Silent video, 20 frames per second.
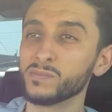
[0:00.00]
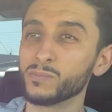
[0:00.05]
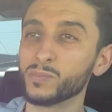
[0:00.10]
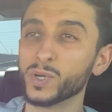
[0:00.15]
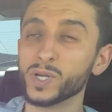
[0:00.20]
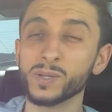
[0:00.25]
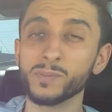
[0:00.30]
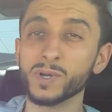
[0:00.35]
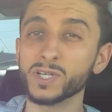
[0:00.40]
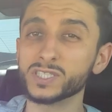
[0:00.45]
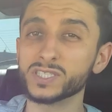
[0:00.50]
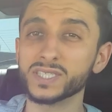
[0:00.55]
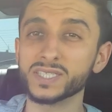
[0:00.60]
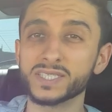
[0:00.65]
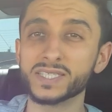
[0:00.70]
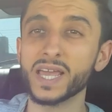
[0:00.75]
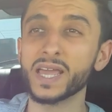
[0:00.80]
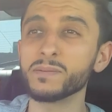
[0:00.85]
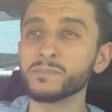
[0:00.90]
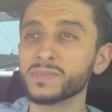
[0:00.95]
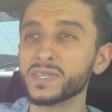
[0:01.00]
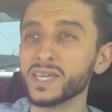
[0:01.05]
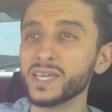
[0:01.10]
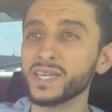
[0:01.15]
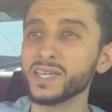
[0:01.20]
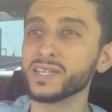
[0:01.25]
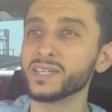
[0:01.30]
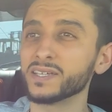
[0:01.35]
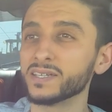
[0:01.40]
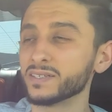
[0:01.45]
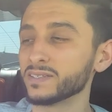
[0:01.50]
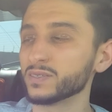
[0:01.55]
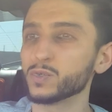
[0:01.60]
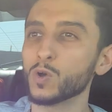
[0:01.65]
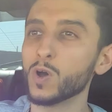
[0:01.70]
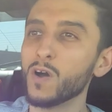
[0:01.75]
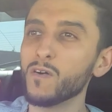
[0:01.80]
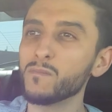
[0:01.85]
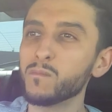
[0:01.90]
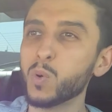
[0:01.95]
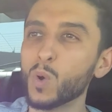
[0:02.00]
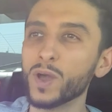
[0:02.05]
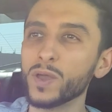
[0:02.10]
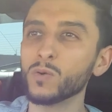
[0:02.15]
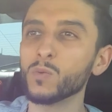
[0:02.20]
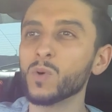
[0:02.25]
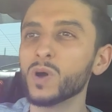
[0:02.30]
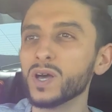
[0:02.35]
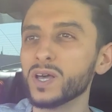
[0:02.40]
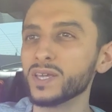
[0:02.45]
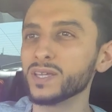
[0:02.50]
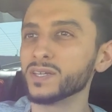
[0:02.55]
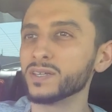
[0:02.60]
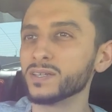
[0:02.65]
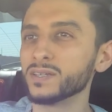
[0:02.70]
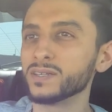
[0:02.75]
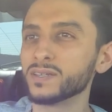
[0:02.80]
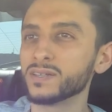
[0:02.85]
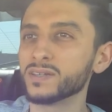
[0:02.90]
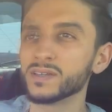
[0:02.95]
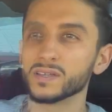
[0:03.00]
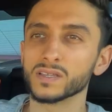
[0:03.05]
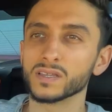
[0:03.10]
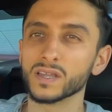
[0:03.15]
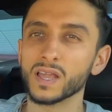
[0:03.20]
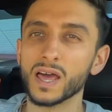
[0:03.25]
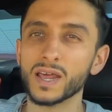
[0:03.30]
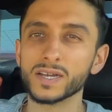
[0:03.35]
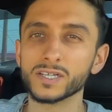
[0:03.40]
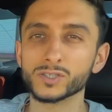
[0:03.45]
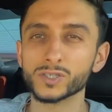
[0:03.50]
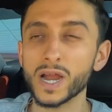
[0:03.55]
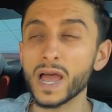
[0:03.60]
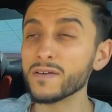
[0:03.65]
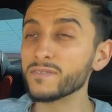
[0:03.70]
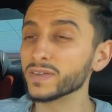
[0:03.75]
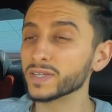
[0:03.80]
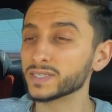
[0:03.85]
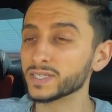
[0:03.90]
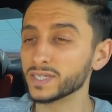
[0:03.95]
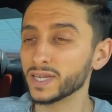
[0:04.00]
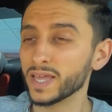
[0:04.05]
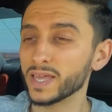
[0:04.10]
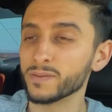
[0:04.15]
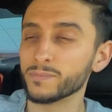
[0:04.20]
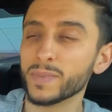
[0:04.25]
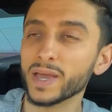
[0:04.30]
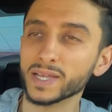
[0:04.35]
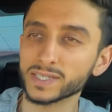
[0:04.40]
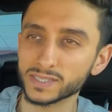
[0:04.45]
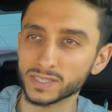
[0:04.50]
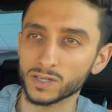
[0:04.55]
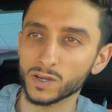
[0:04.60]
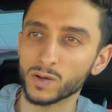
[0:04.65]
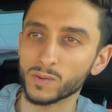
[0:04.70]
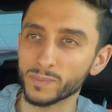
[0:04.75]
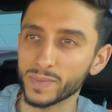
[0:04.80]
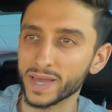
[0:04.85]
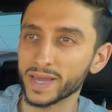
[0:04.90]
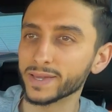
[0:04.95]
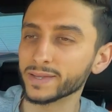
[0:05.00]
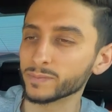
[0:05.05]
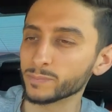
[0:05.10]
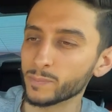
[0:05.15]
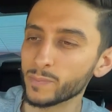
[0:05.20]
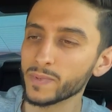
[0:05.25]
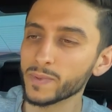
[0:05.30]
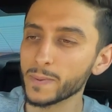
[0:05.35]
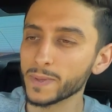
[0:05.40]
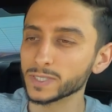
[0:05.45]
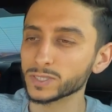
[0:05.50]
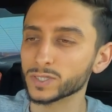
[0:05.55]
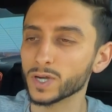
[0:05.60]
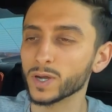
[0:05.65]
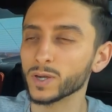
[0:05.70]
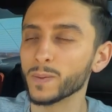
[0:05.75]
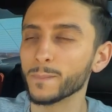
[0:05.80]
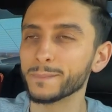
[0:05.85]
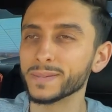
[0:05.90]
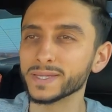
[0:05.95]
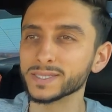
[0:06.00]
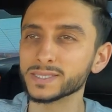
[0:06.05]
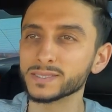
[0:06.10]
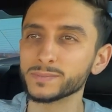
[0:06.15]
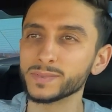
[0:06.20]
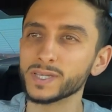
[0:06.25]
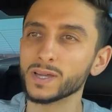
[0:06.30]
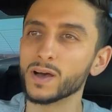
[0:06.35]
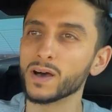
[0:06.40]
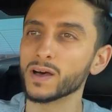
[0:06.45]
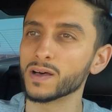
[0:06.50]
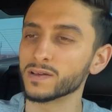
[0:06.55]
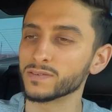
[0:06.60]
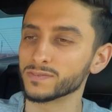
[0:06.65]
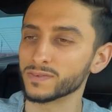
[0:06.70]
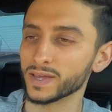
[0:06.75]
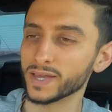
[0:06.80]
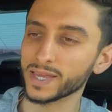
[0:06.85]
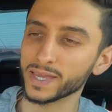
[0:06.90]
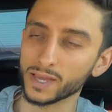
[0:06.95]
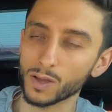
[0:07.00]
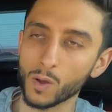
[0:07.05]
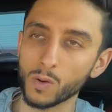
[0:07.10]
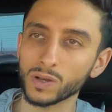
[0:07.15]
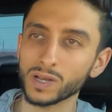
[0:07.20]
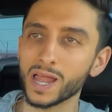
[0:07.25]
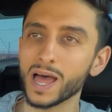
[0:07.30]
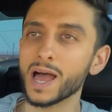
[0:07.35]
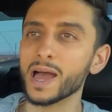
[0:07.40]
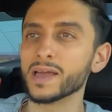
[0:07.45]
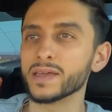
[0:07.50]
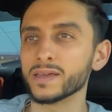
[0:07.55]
Pretty much the same thing, 12.1. A lot of traffic today in Mexico, man. Starting to piss me off, I ain't gonna lie.